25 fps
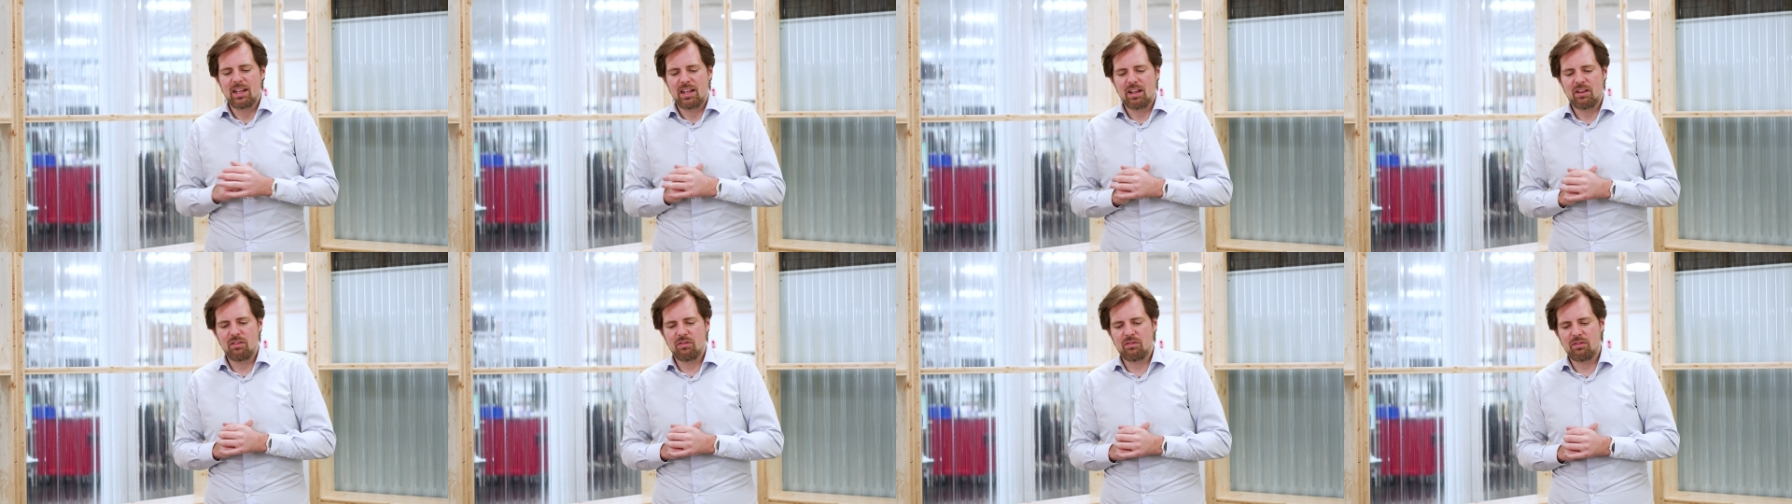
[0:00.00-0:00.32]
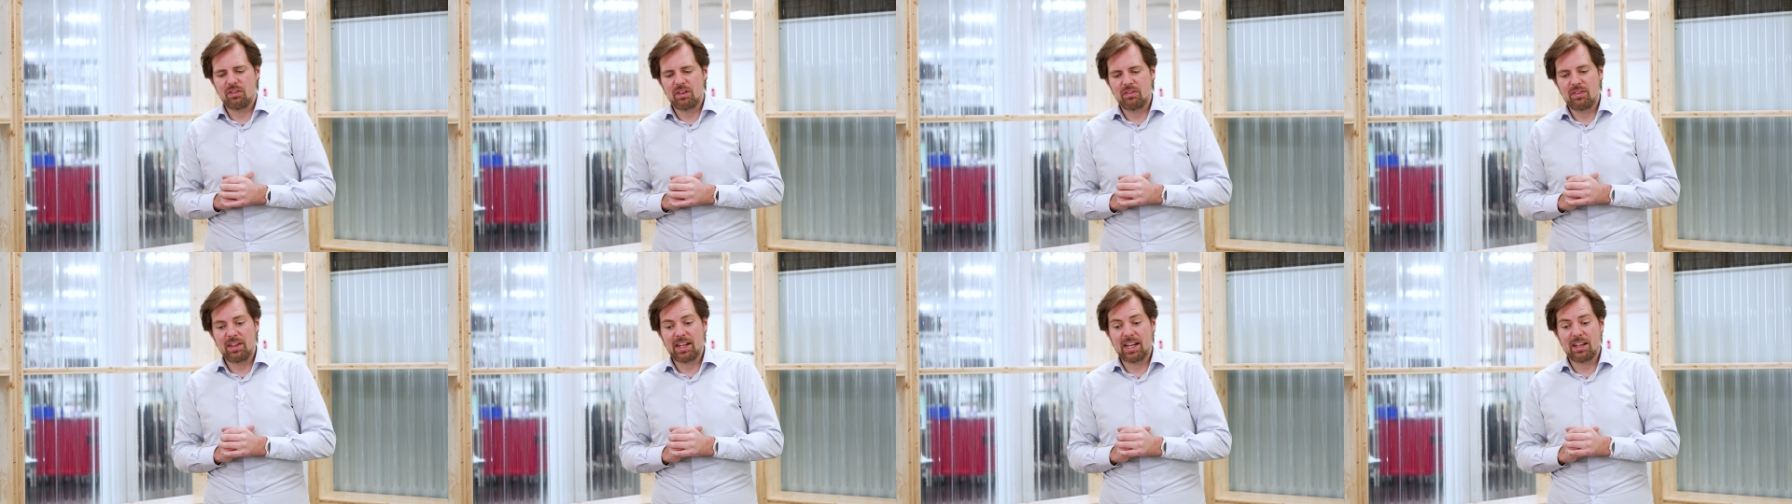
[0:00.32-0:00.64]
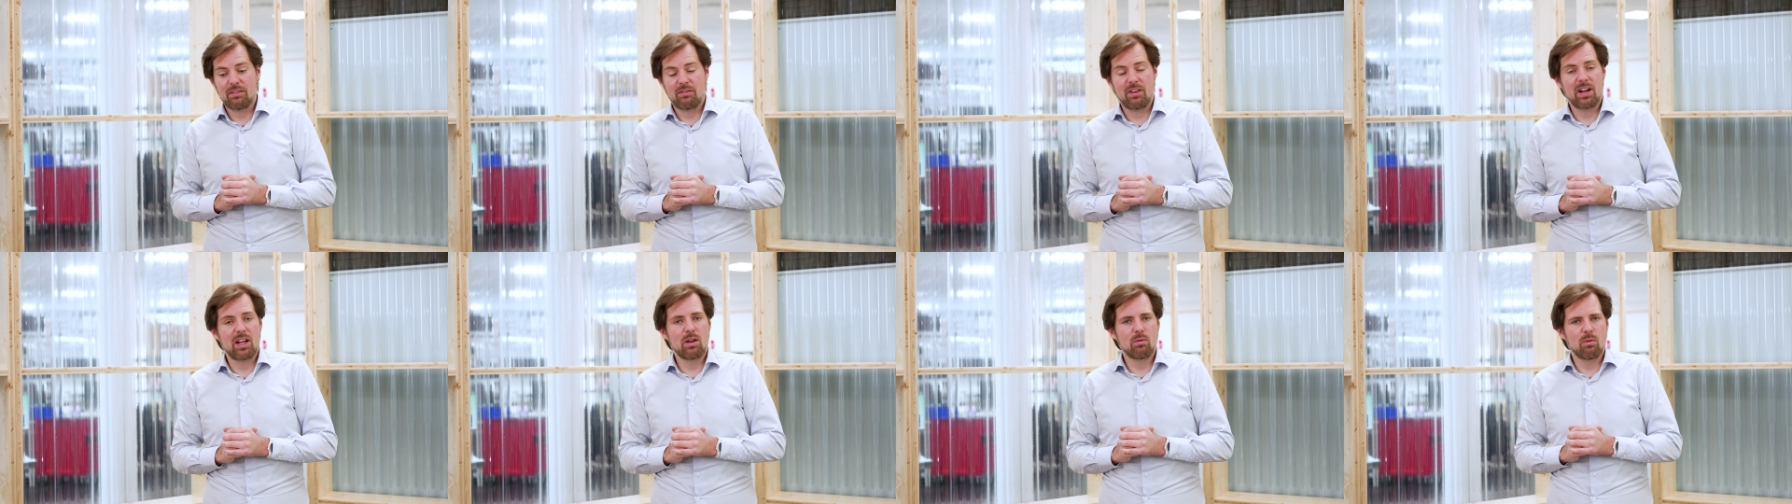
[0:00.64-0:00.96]
If they
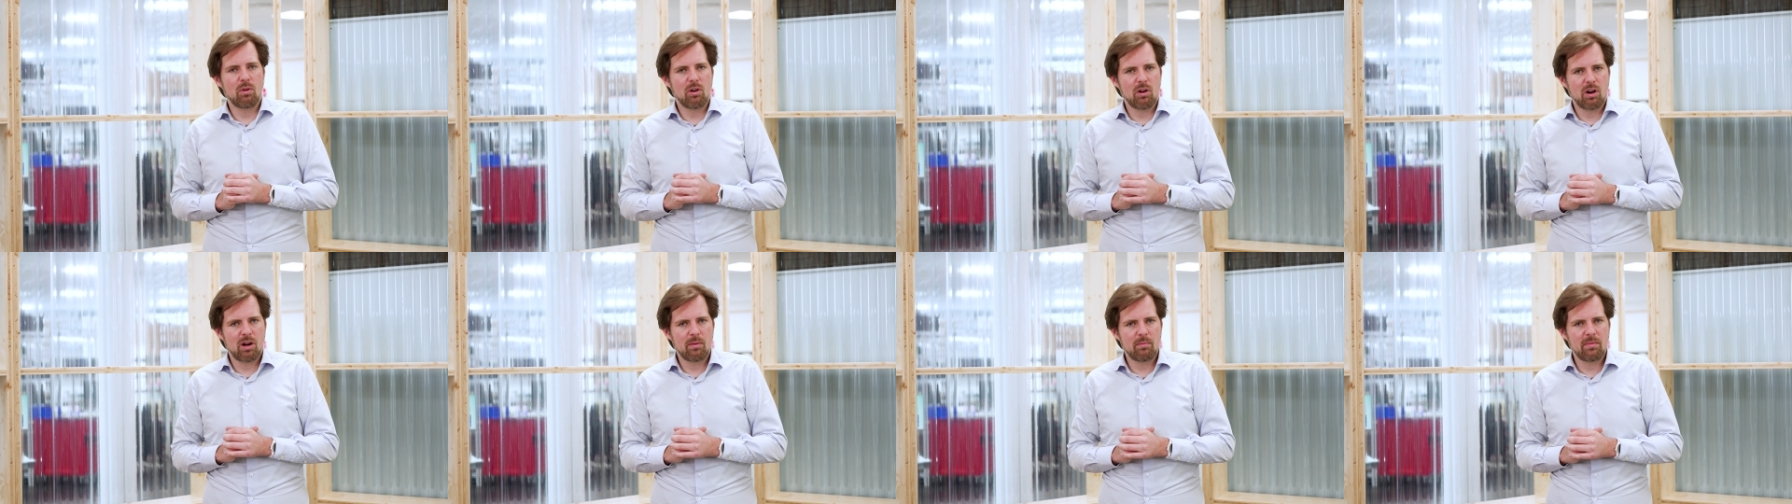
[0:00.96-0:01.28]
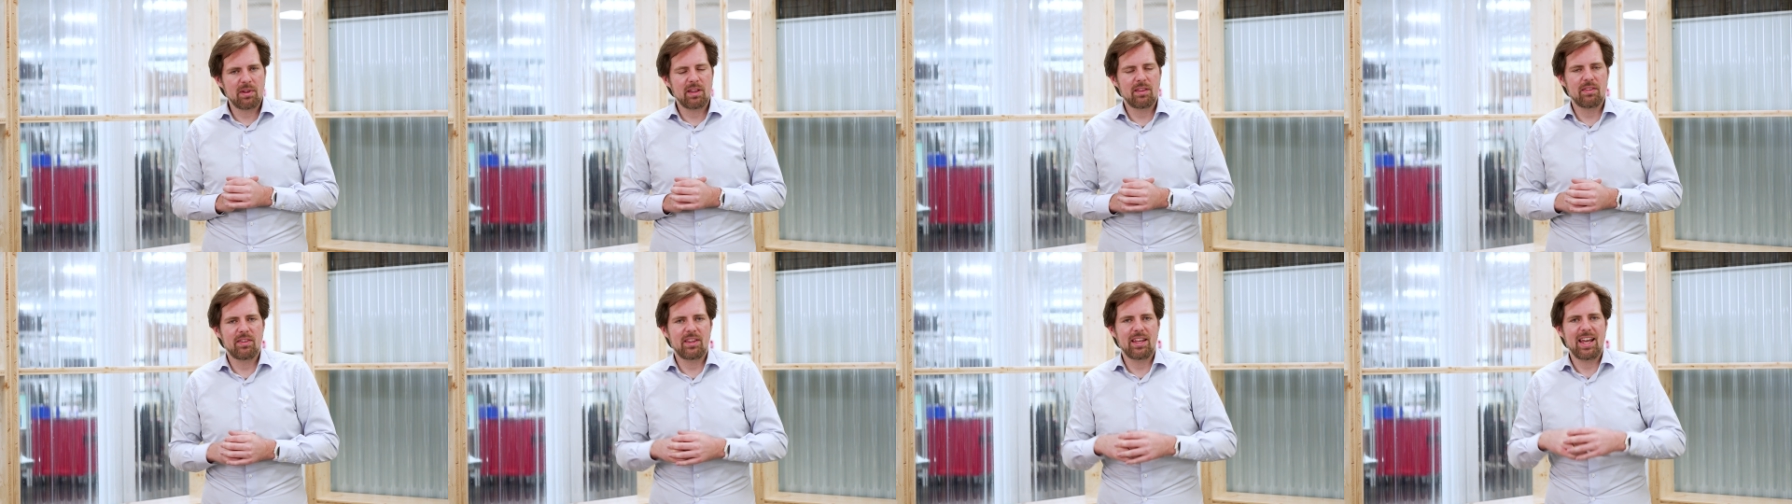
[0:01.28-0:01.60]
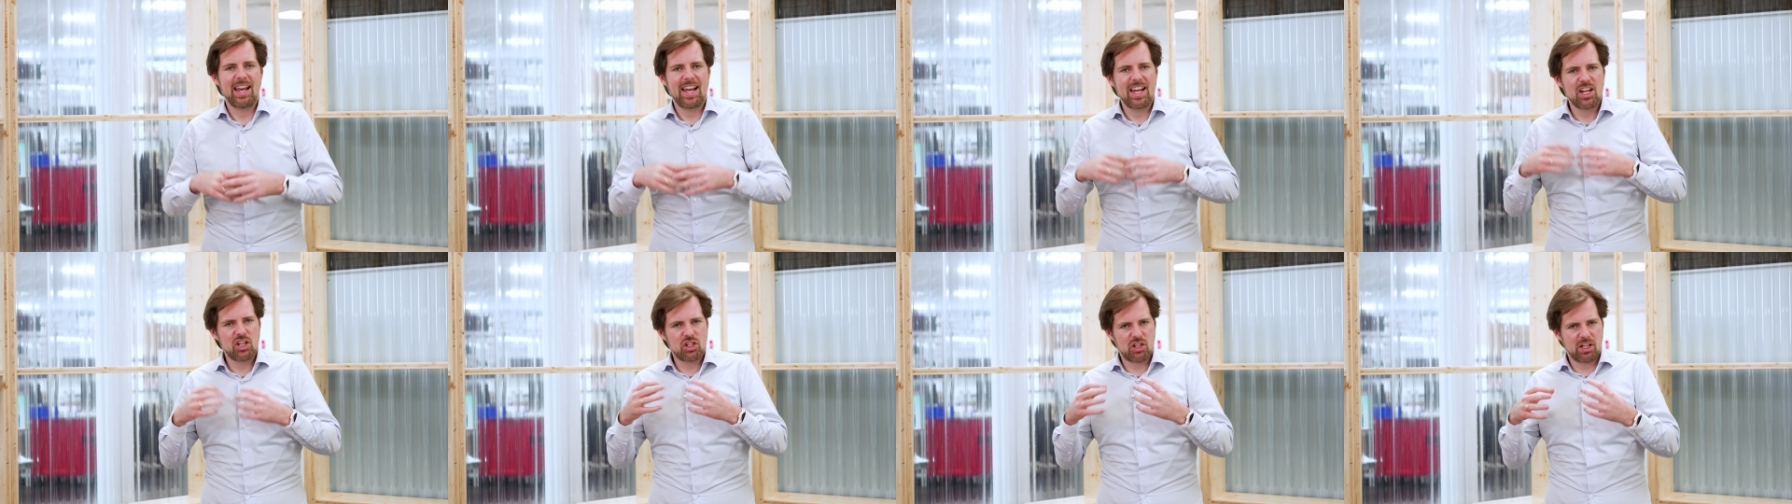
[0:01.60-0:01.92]
get very warm,
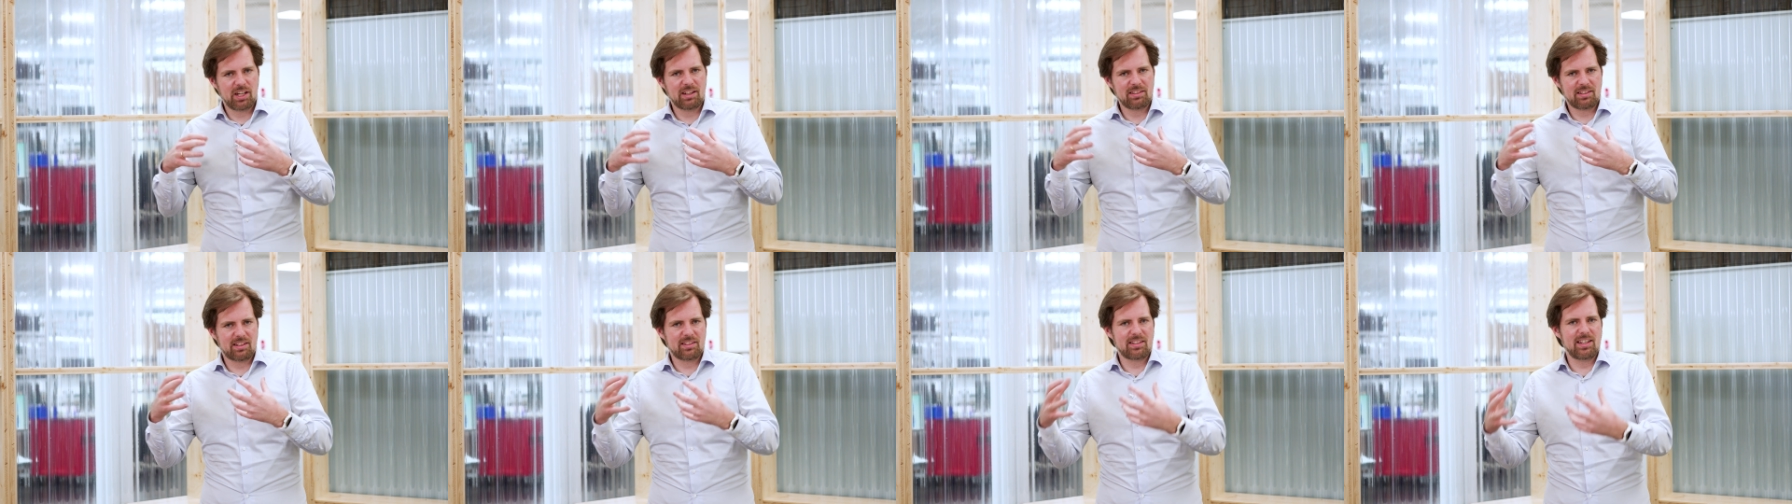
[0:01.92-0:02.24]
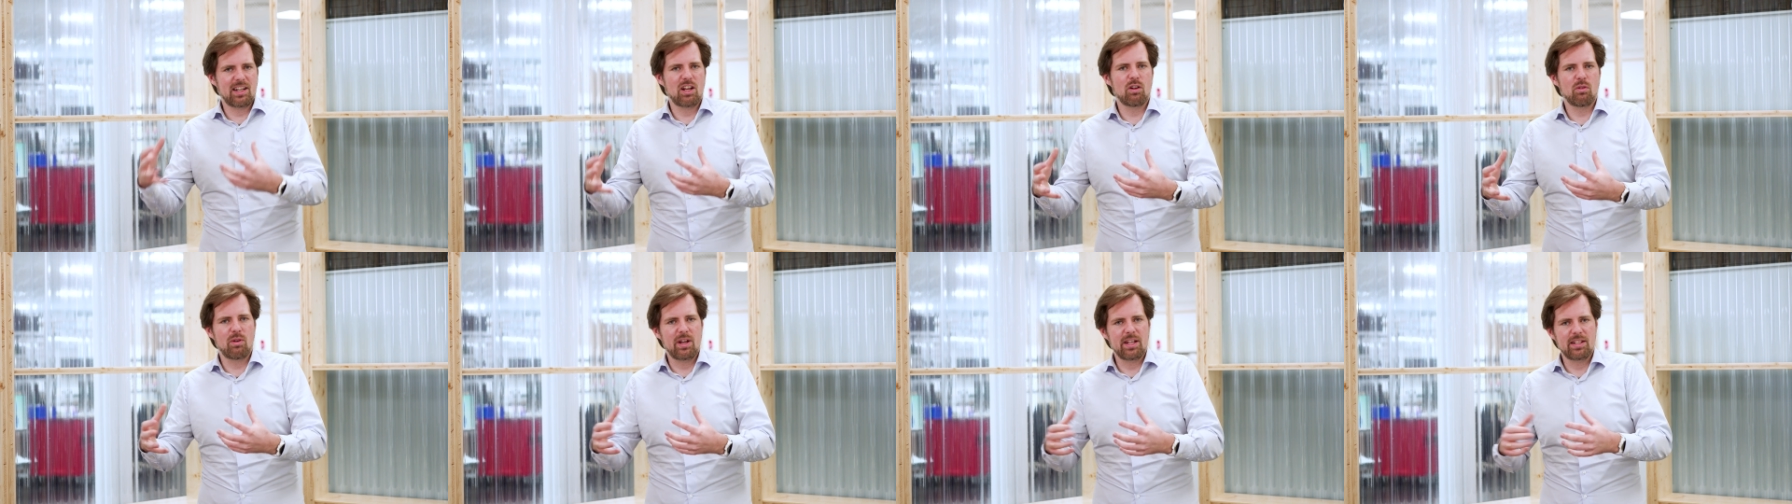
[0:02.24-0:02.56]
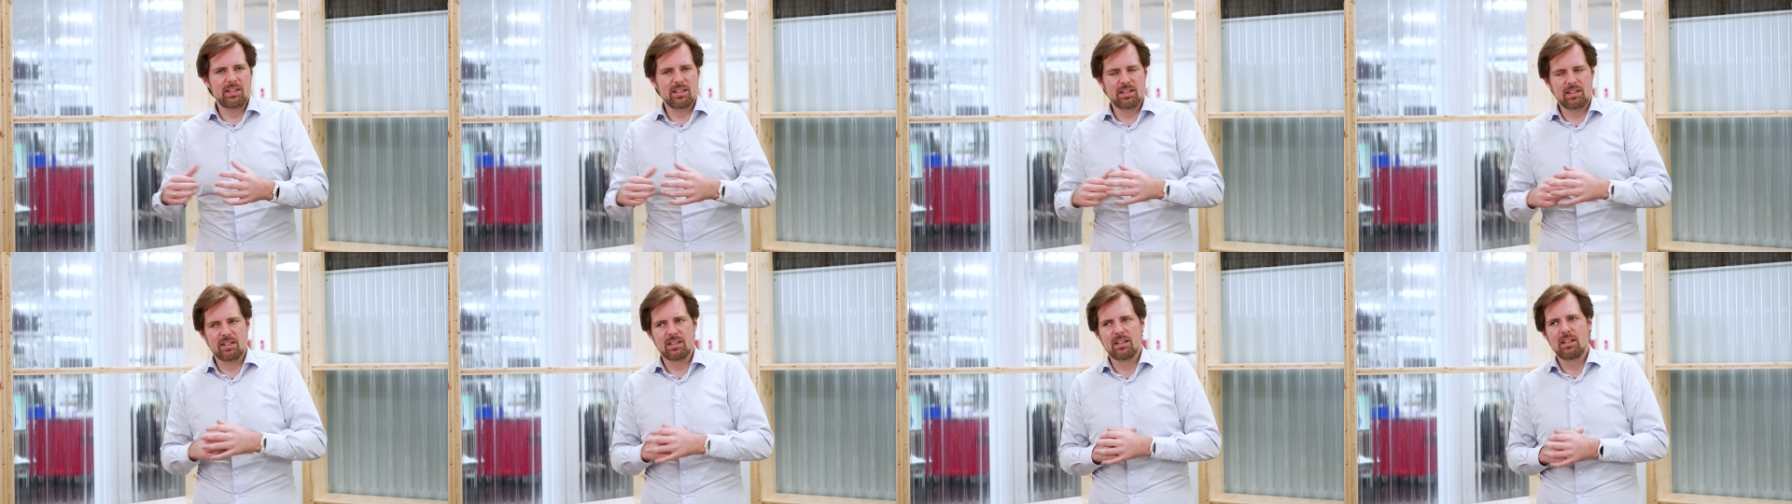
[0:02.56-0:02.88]
the aging is
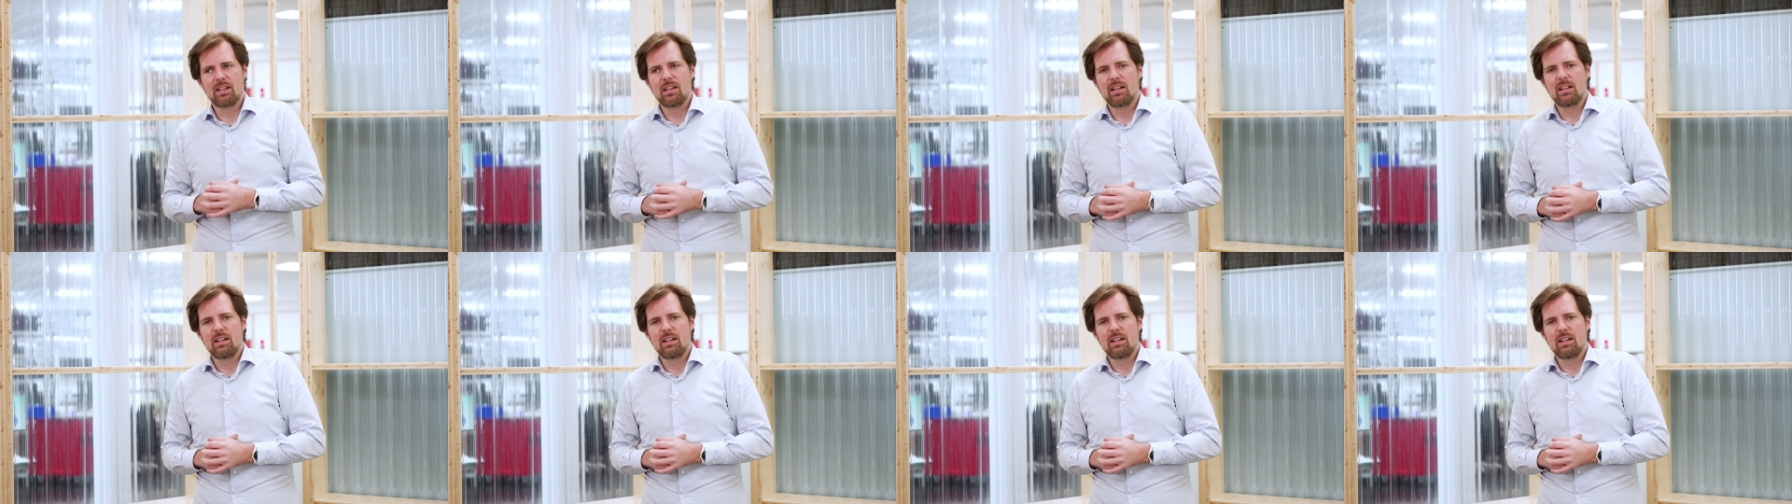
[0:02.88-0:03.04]
accelerated.